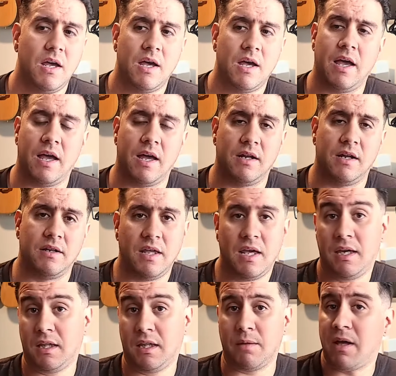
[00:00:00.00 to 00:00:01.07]
and they
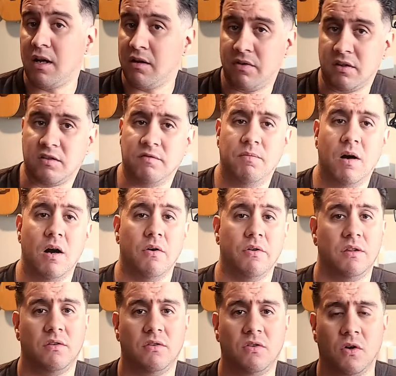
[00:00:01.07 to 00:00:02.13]
get the benefits of
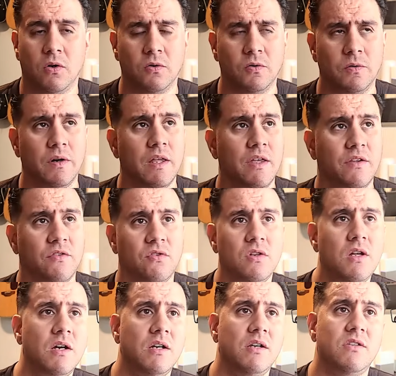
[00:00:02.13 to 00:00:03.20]
both. So as
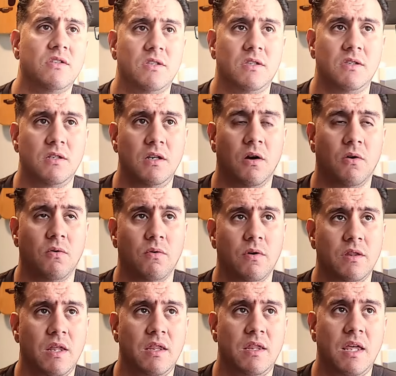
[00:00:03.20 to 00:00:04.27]
long as you know
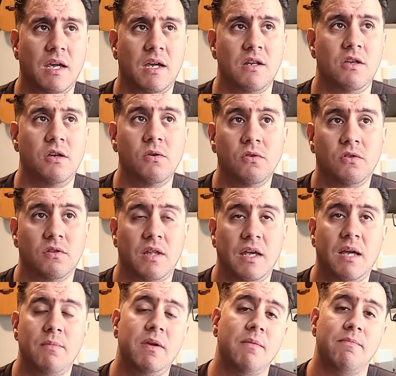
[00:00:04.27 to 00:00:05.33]
they, they, can use, they
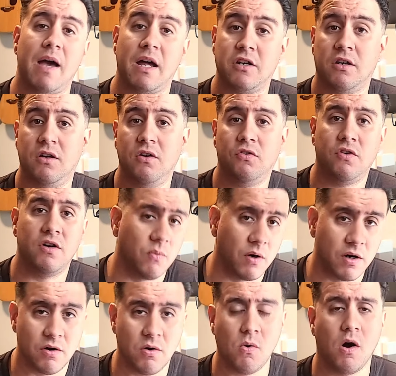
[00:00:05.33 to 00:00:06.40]
can be a magic user and
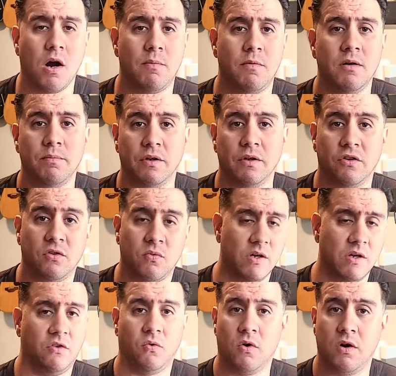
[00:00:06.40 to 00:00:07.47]
wear no armor, but swing
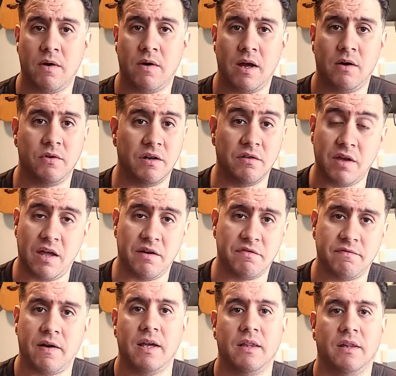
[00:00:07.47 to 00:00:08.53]
a sword around and, and
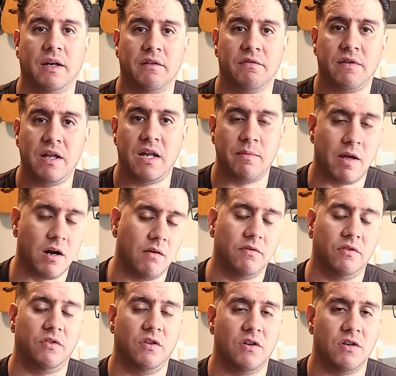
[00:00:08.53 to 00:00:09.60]
fight like a fighting man.
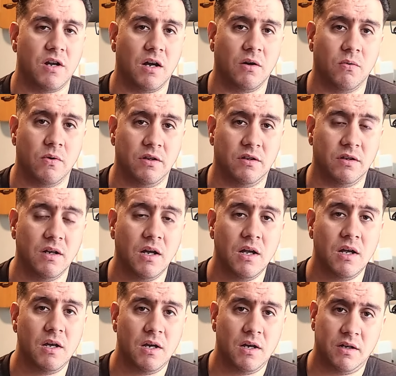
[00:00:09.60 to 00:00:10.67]
Obviously, they're not going to
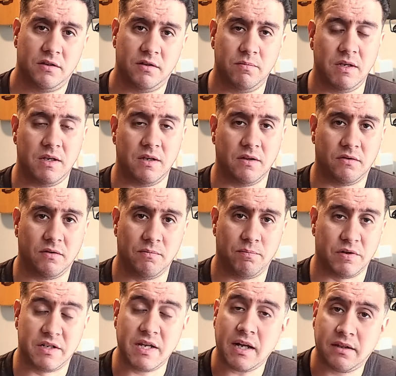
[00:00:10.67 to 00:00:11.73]
to be as
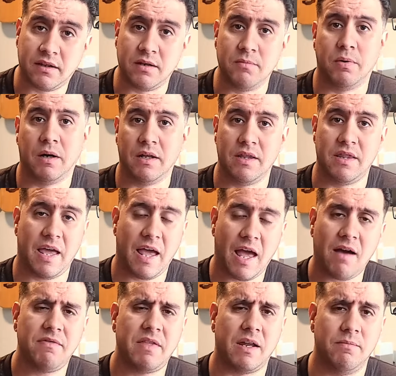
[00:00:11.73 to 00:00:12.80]
protected, but they
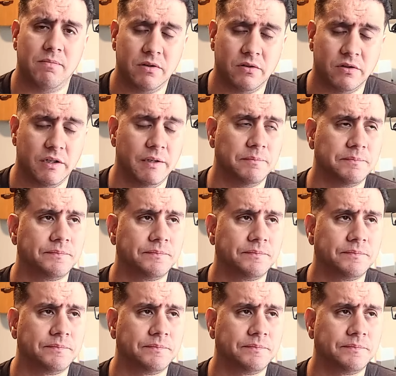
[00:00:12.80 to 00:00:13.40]
have that ability.